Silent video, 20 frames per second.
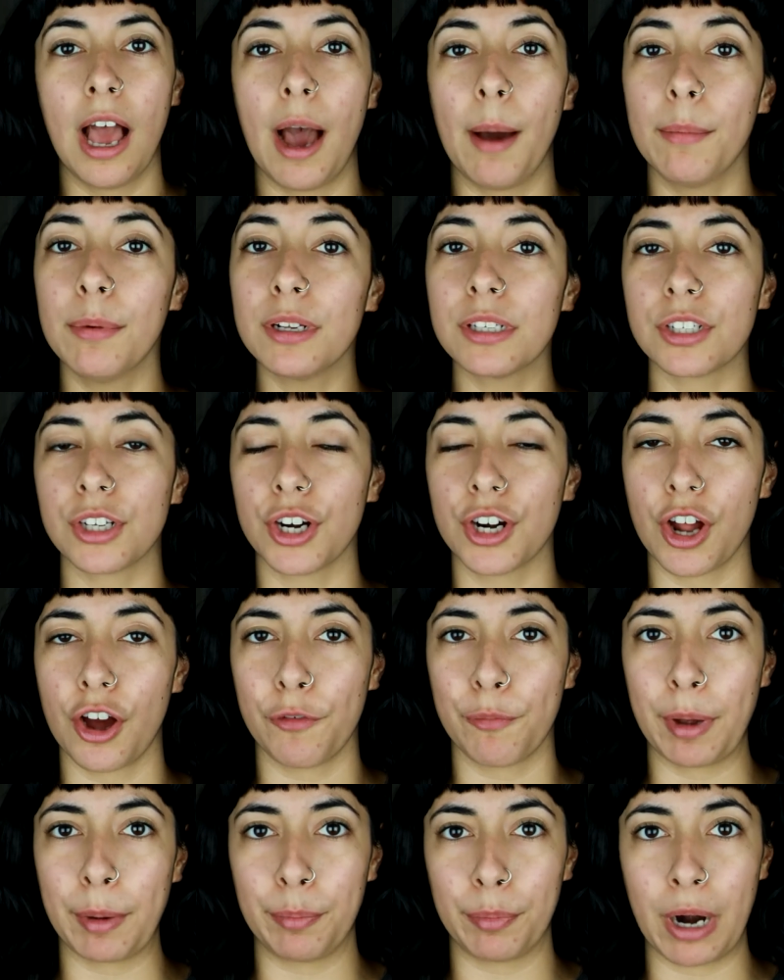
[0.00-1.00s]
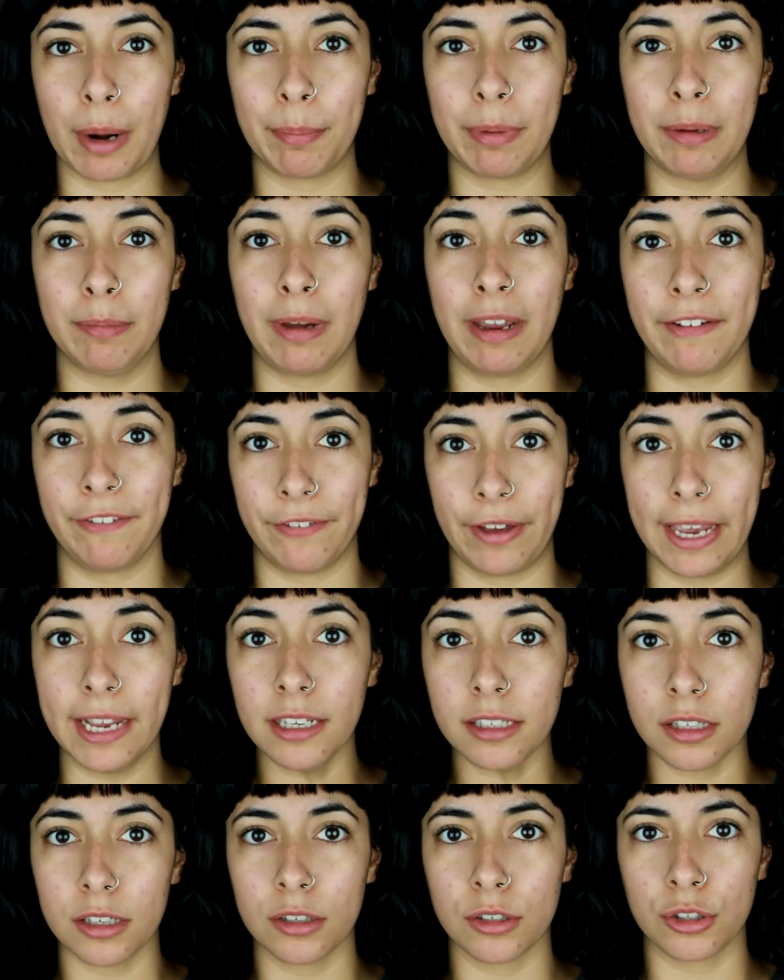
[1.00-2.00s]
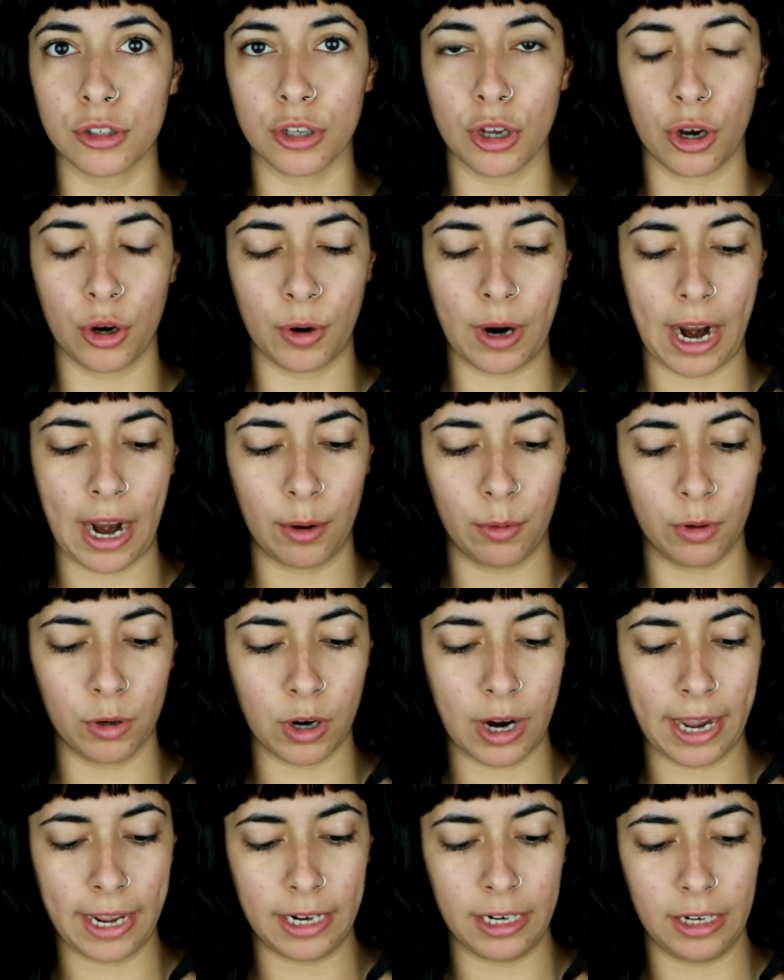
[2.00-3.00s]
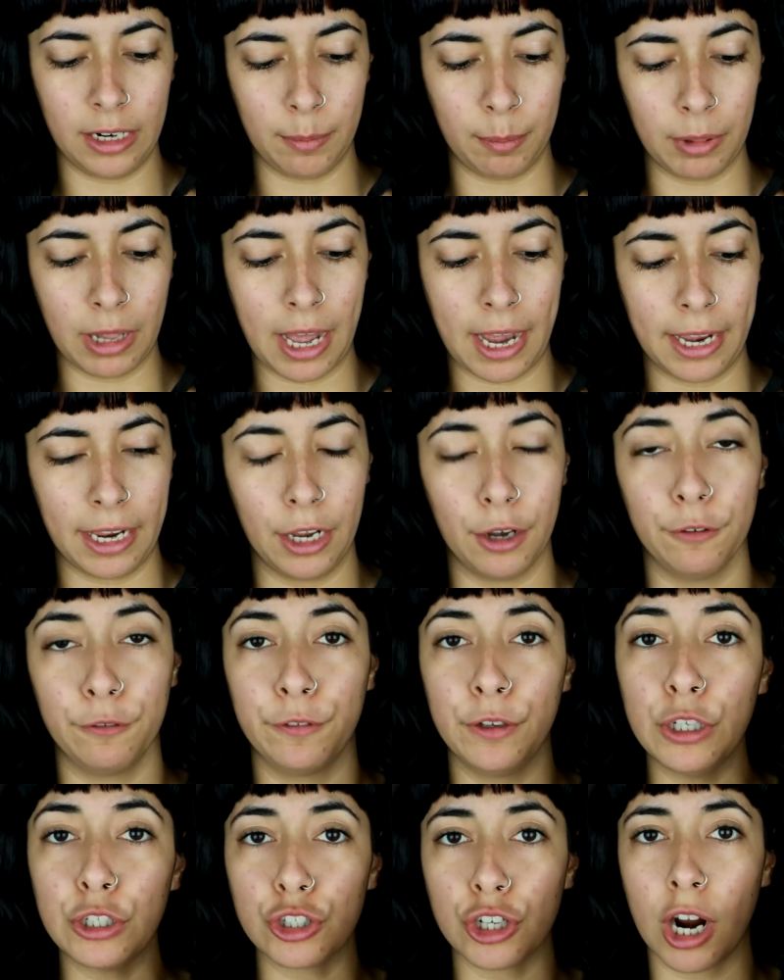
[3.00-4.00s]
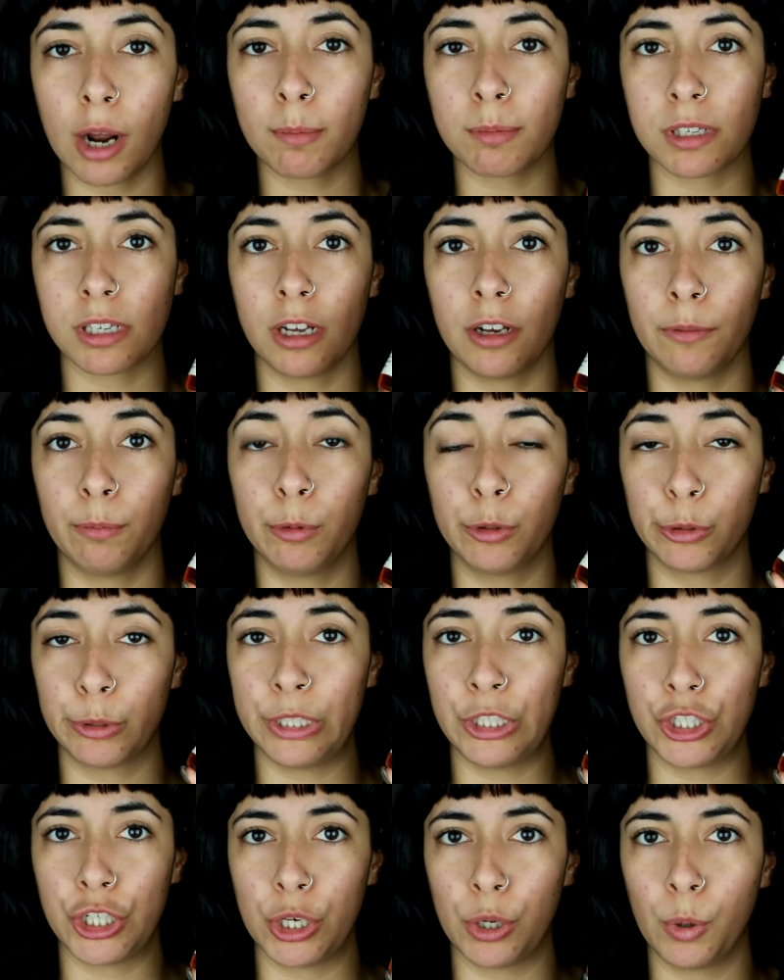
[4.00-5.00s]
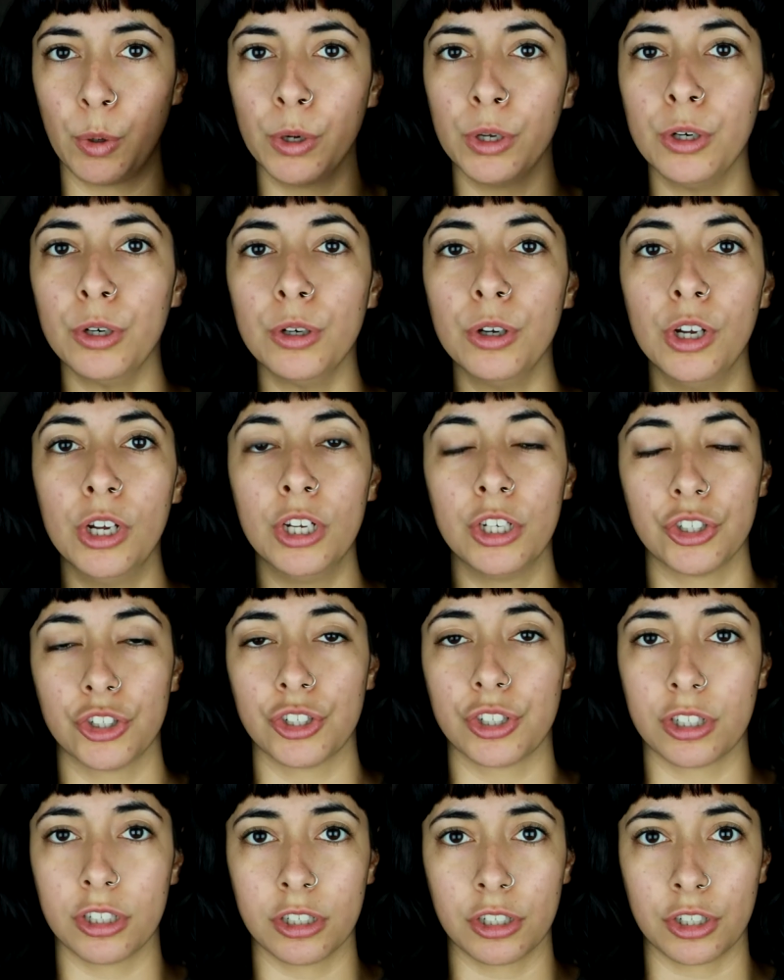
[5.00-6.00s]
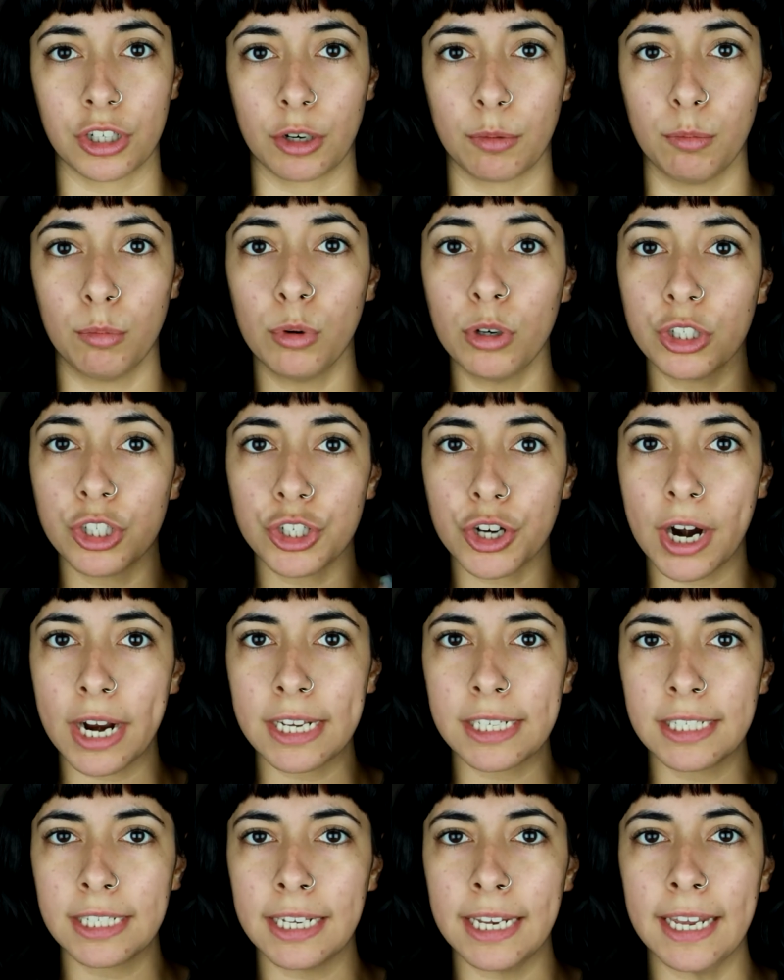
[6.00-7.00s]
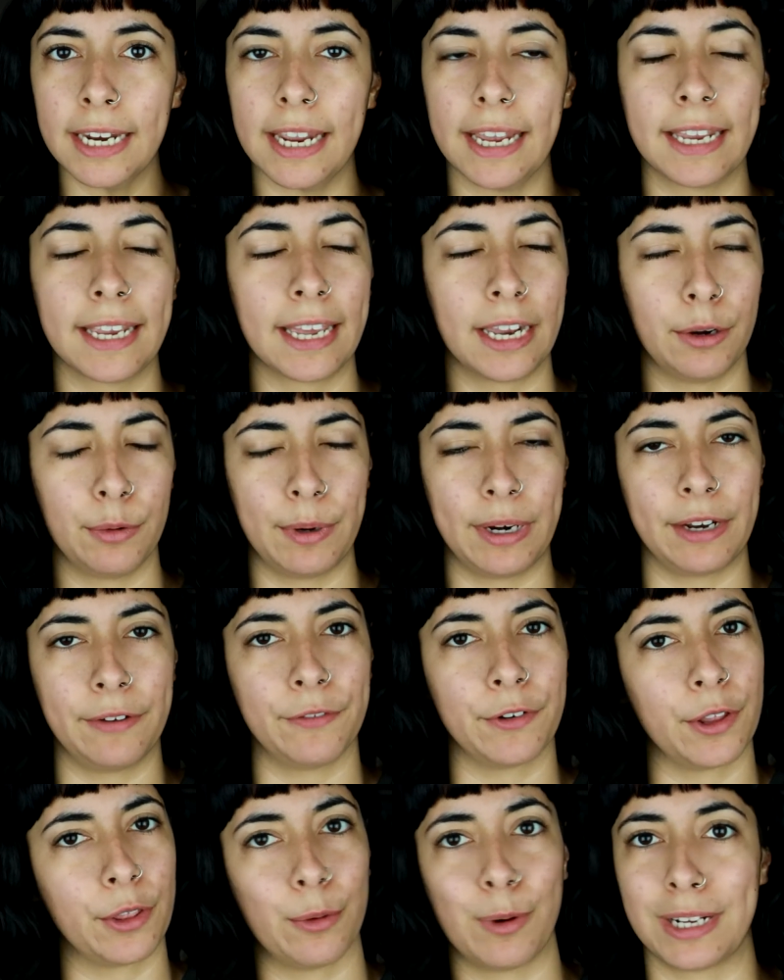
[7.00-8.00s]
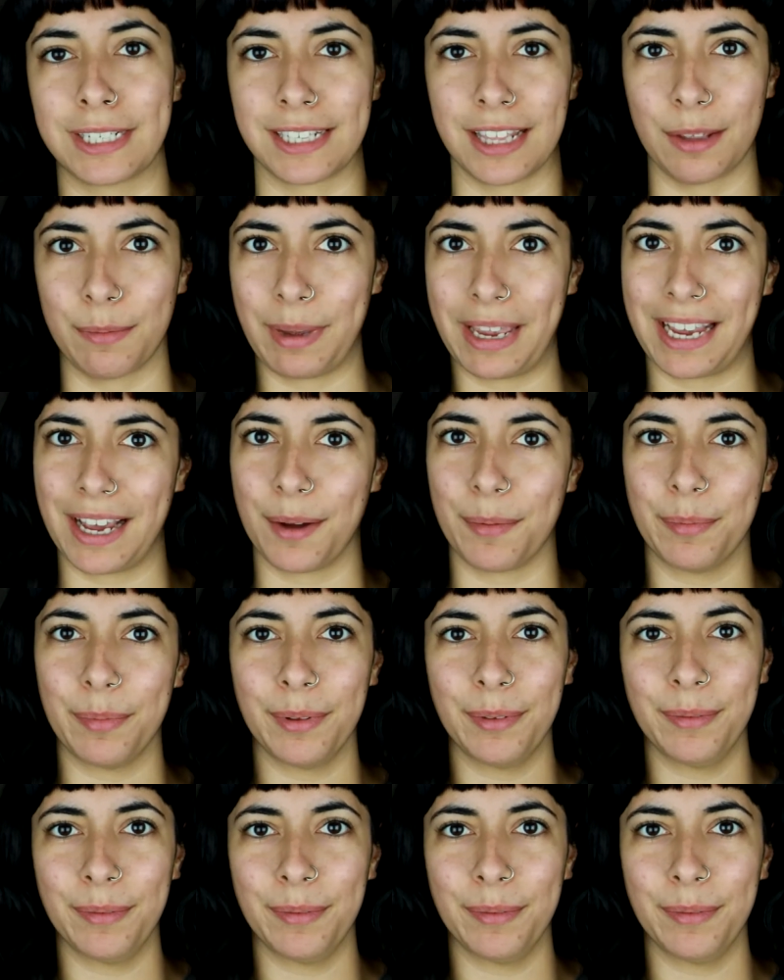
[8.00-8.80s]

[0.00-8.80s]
I'm going to start off by prepping my face. So I will go ahead and apply a few drops of Borichi oil just to start moisturizing it and get it ready for the rest of the makeup.